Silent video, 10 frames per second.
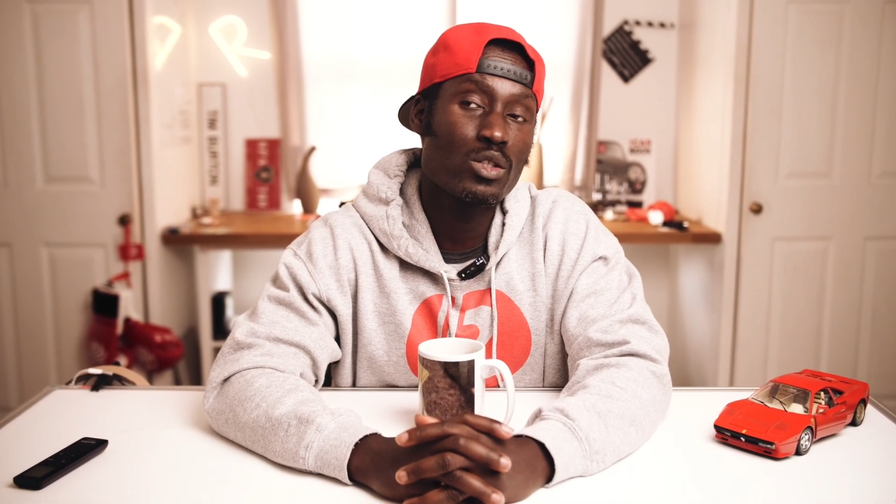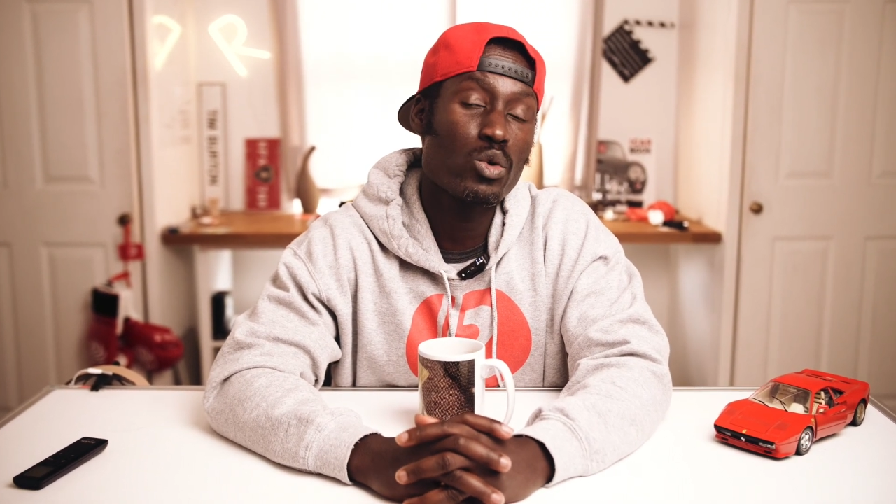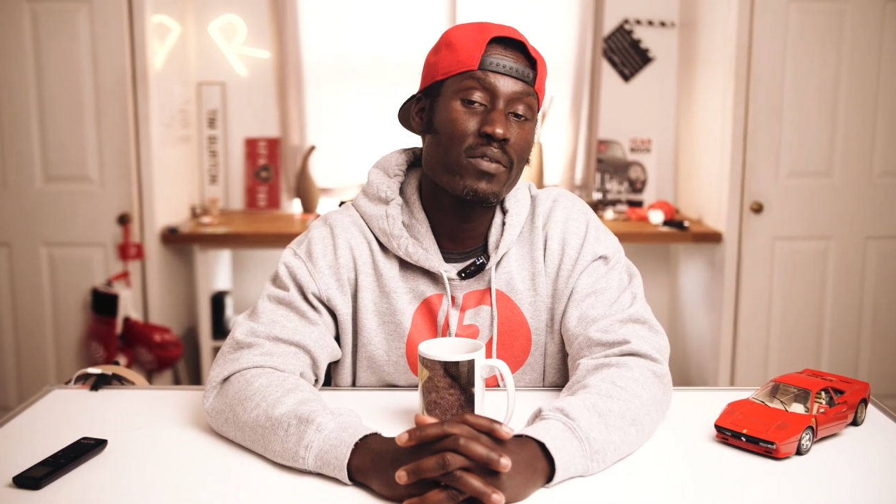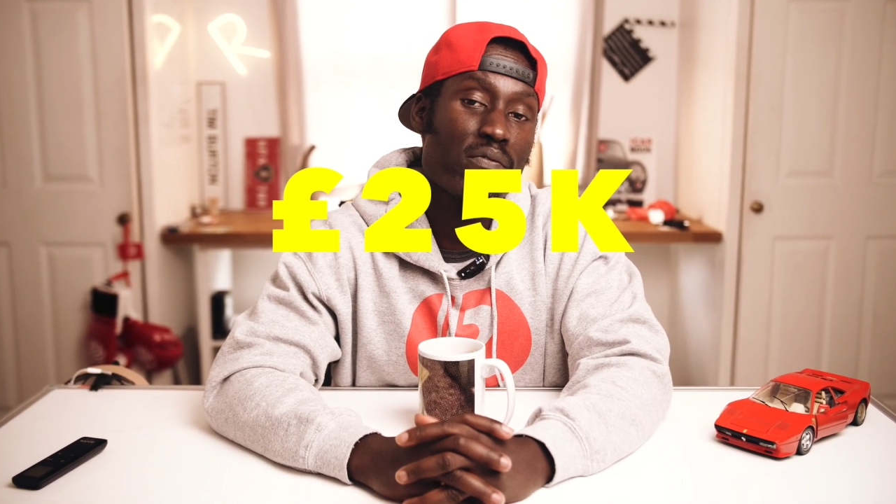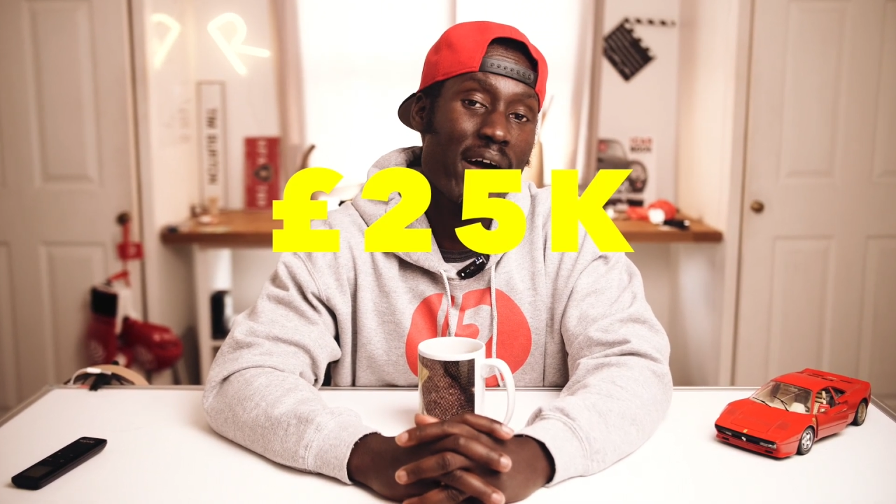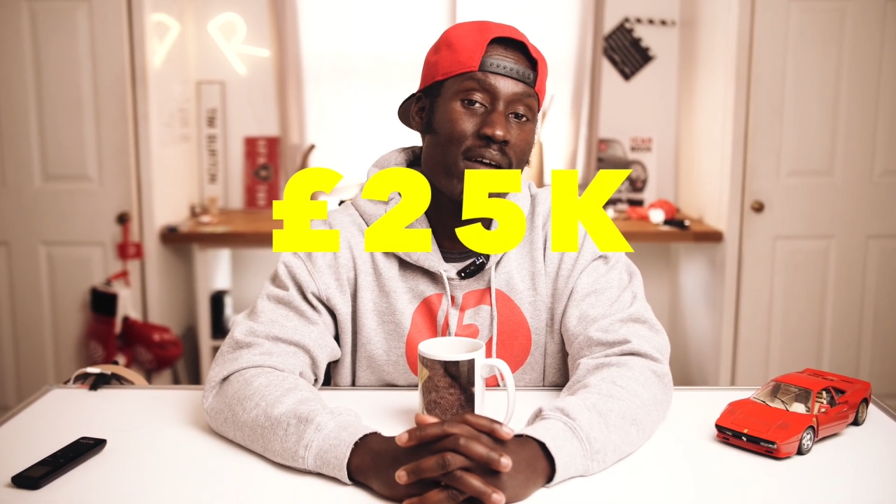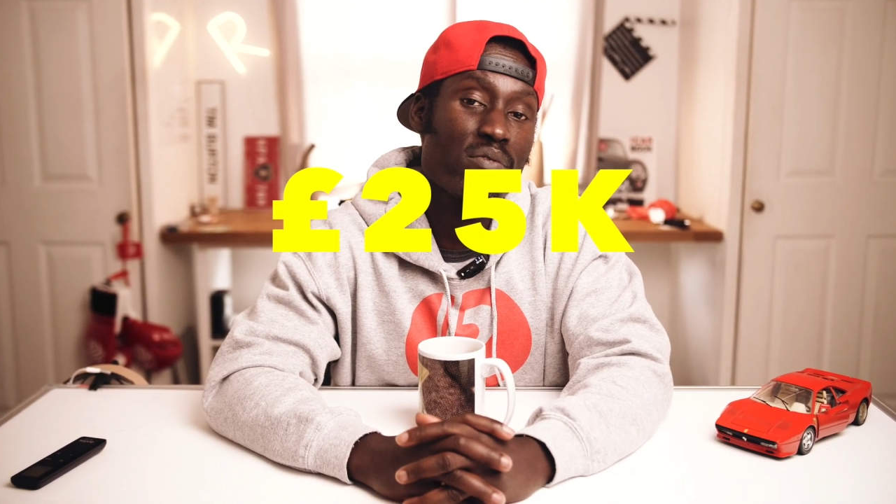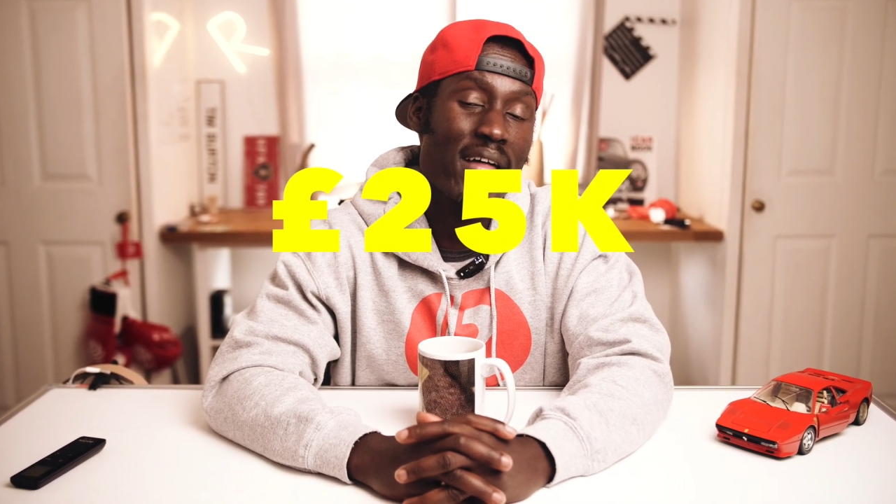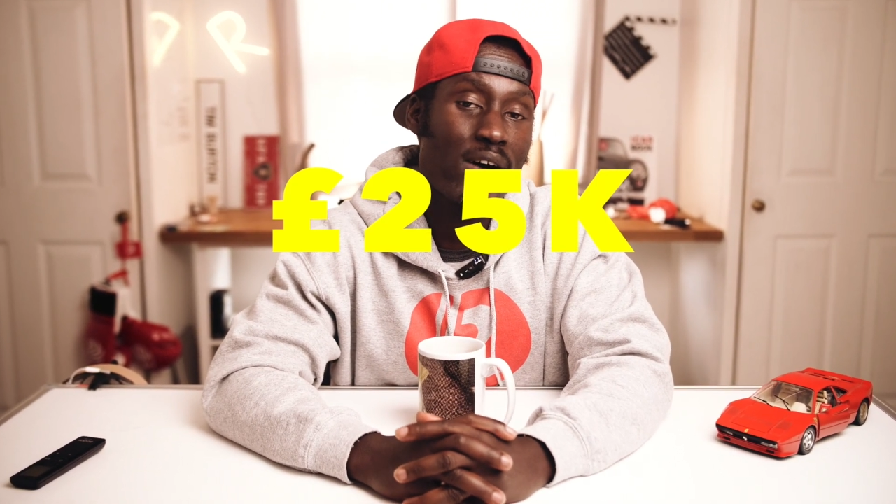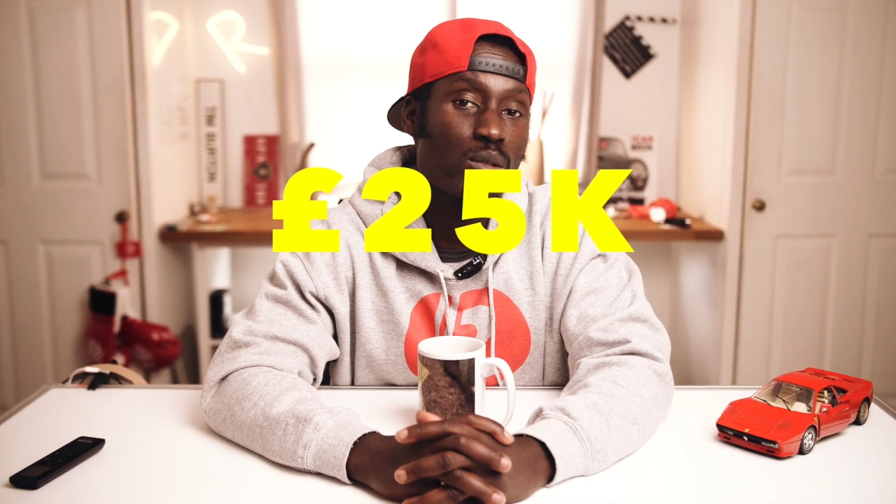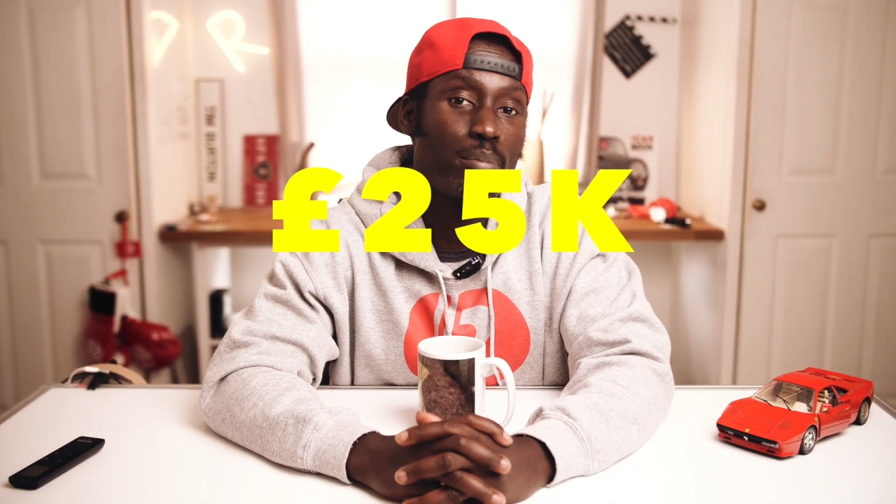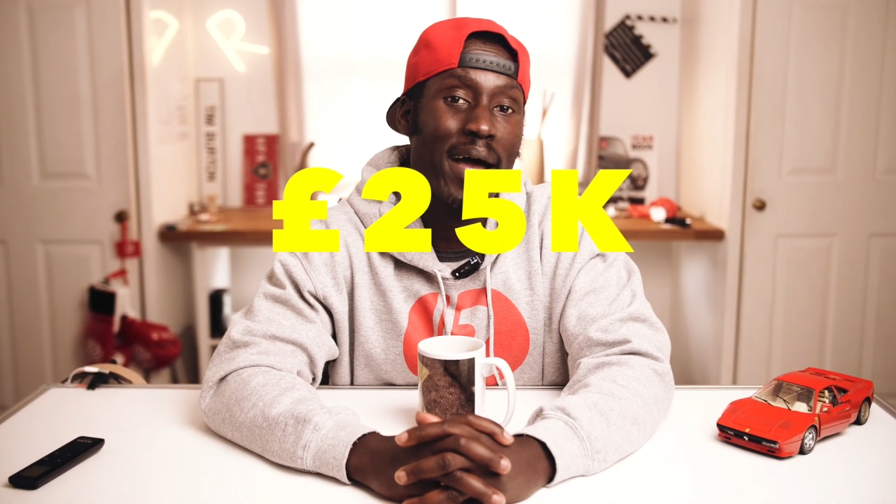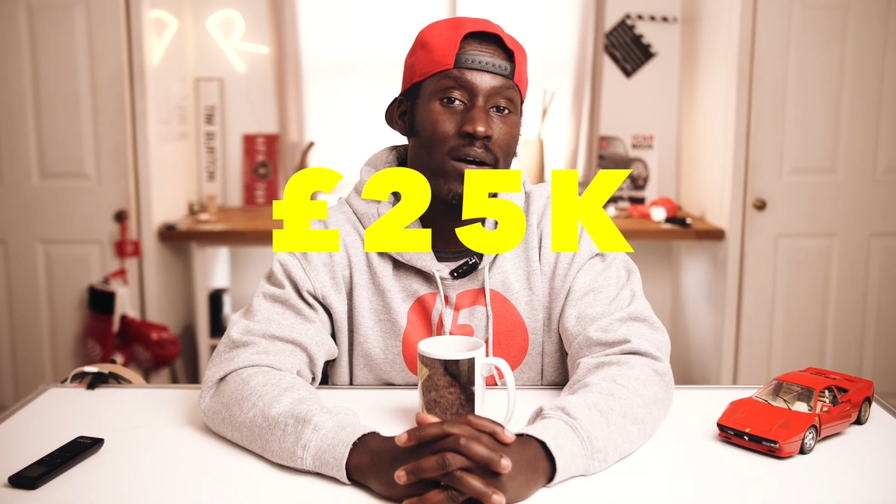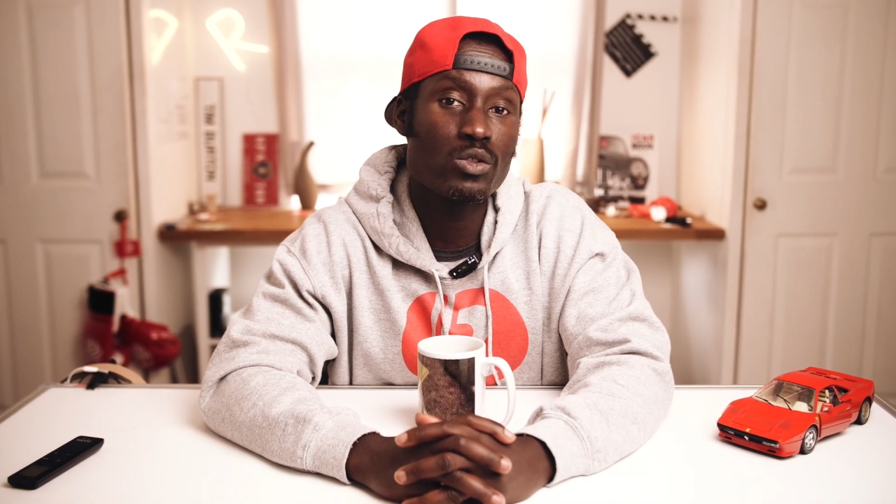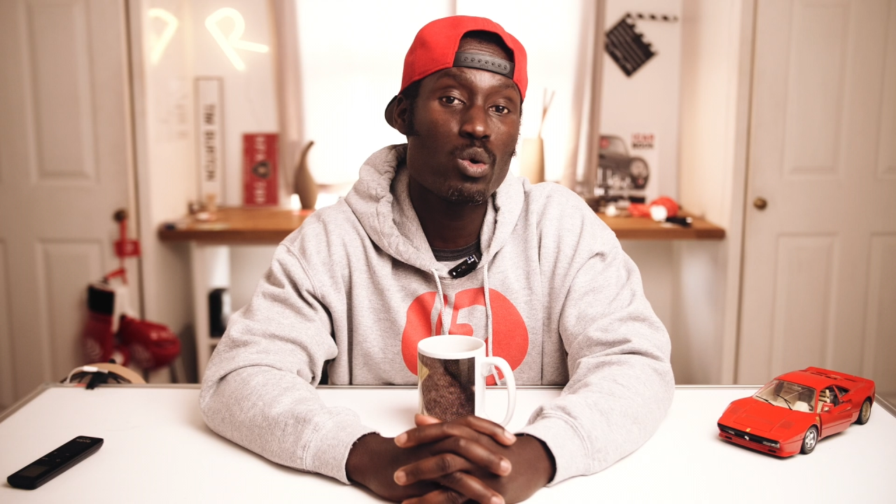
£25,000